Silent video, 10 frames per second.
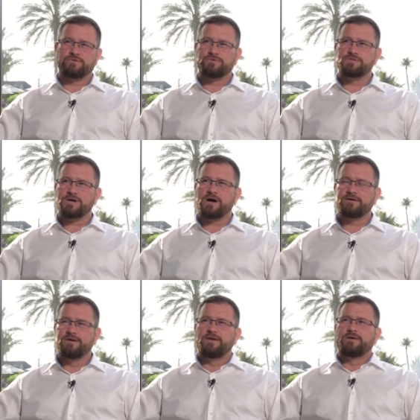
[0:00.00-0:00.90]
So these
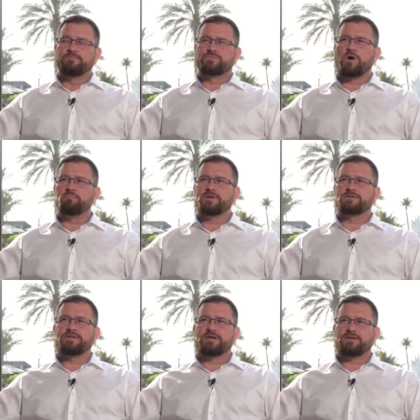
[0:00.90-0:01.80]
are
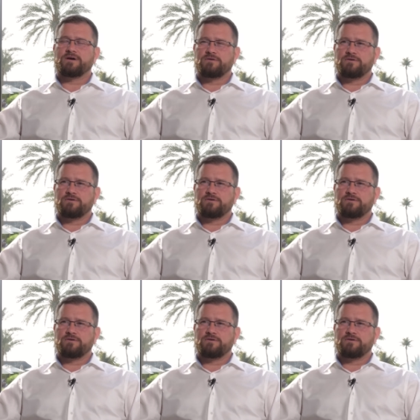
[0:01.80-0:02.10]
topics that are